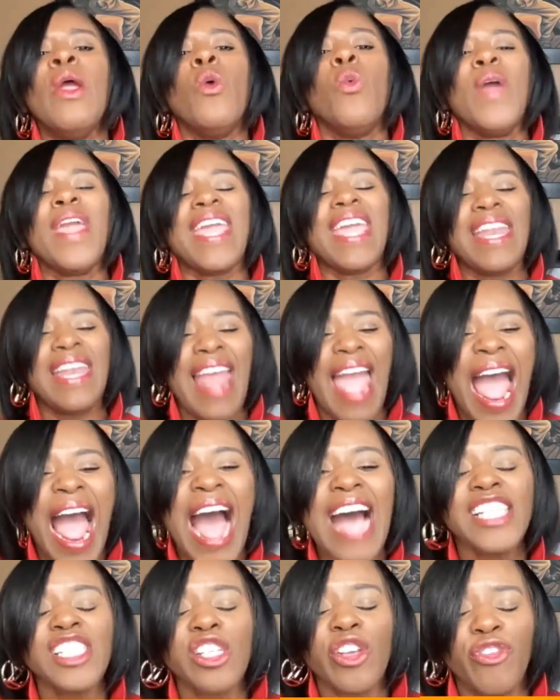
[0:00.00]
We can
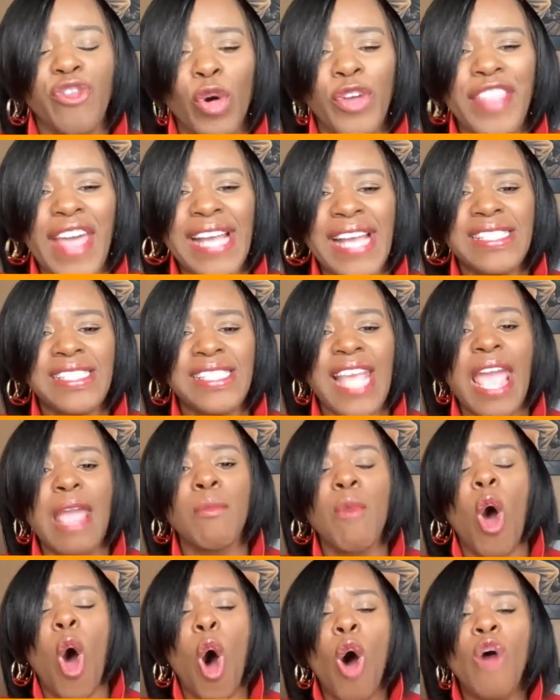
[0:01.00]
ask for that
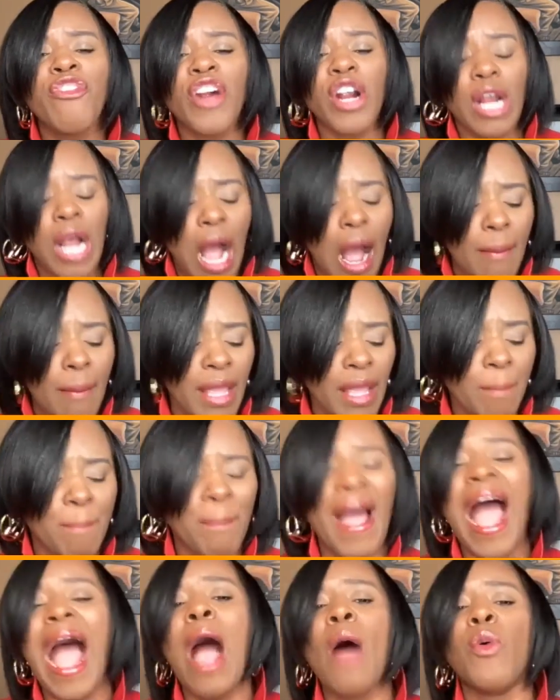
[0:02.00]
same overcoming
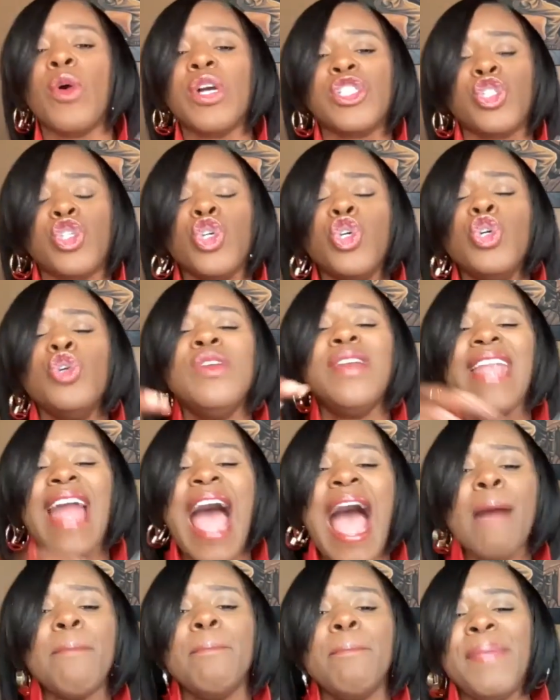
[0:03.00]
power to
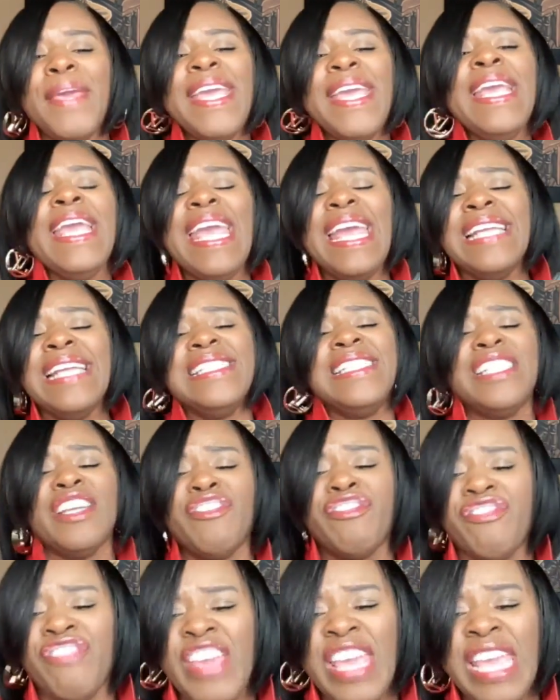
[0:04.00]
not be in
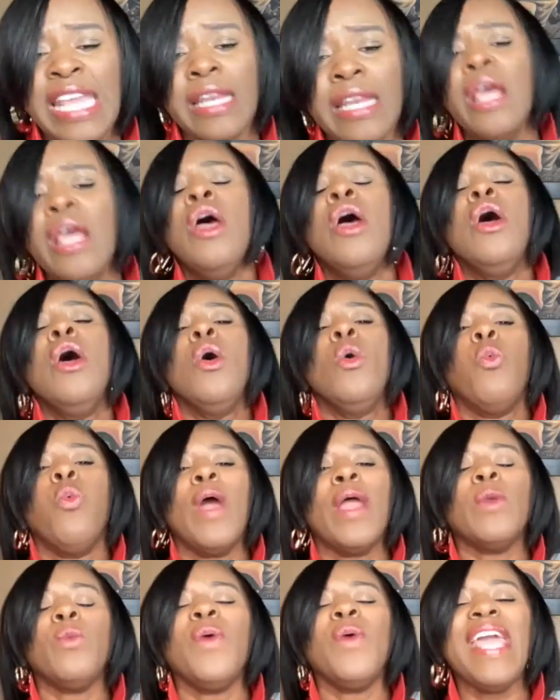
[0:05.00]
defeat
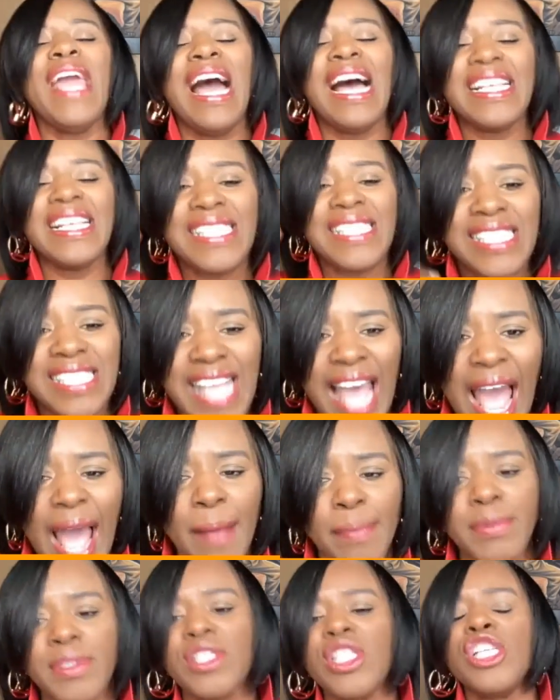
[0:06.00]
when we
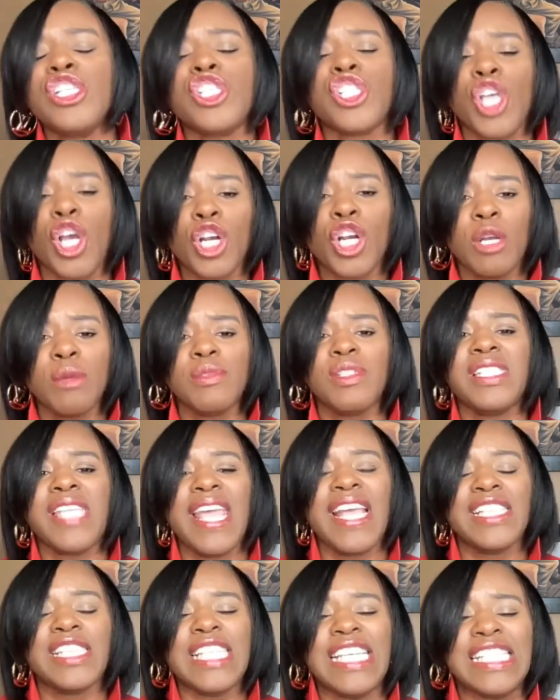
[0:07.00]
accept the
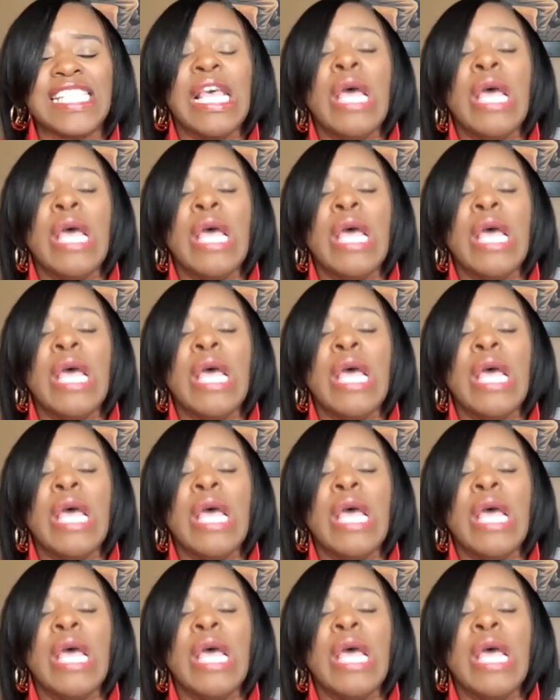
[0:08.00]
circumstances,